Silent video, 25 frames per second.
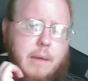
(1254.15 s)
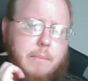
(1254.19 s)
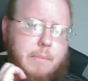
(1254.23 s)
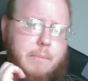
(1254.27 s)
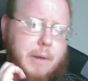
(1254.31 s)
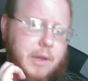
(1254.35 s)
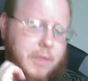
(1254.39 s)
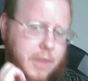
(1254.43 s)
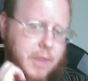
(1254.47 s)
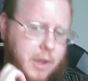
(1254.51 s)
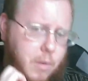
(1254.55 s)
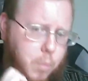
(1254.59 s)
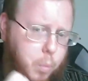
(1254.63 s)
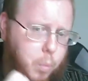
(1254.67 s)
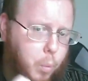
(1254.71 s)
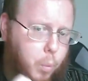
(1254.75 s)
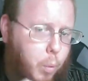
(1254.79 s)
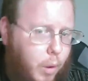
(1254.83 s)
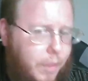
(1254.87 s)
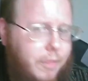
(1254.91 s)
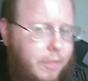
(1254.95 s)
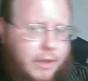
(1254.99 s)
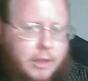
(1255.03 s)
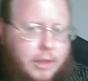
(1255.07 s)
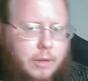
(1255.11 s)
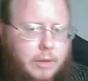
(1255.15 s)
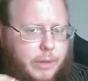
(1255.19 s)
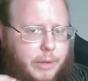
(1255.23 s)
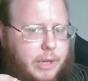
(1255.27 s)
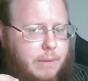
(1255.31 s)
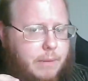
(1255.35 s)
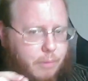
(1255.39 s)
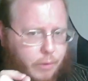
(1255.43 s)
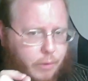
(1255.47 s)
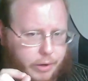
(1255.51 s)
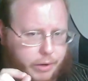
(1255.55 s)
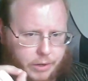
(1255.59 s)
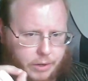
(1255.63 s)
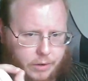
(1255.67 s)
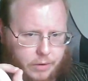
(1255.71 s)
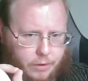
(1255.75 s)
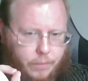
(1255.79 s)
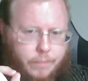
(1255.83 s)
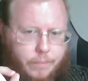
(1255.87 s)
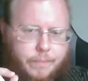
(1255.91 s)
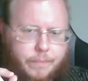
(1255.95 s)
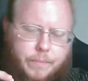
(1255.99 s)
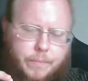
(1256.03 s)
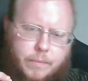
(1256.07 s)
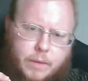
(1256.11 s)
But I think one thing that we can point to
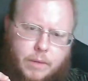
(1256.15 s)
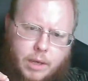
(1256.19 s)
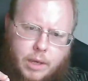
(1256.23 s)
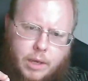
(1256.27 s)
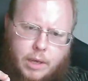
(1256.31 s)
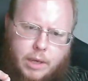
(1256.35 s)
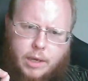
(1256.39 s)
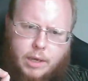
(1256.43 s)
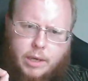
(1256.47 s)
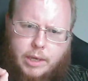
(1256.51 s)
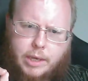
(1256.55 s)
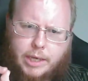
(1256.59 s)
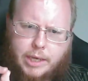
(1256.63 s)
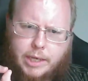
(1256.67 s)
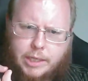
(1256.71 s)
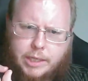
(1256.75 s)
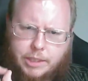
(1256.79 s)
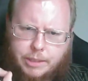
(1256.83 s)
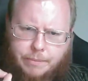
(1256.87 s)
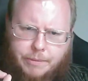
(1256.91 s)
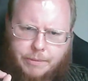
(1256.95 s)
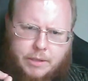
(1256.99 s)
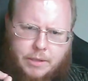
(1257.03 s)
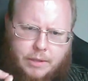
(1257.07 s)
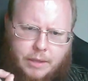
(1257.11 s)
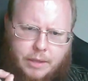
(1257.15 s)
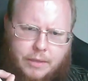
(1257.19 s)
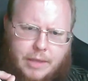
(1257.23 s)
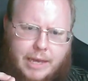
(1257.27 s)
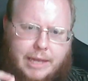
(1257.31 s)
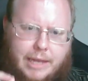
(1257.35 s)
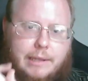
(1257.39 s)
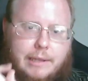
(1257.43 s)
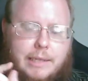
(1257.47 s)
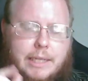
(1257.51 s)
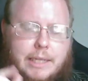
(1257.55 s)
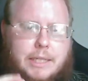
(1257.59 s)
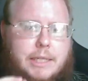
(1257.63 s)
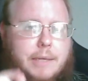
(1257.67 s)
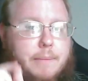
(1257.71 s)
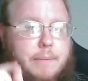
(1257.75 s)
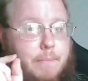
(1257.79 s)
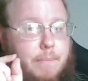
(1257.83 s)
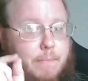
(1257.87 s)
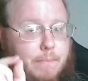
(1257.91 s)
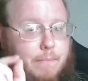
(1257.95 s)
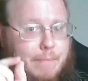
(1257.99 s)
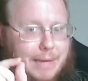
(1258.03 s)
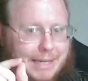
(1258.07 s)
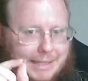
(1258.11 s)
is something that they at least
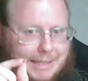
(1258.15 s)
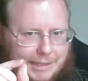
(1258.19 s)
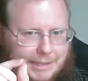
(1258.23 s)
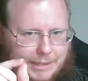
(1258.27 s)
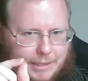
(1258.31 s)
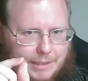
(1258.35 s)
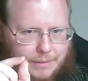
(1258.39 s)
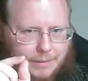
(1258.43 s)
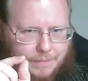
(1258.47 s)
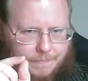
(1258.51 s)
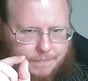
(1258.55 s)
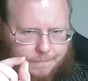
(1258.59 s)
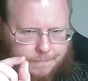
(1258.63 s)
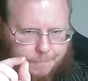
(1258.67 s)
missed.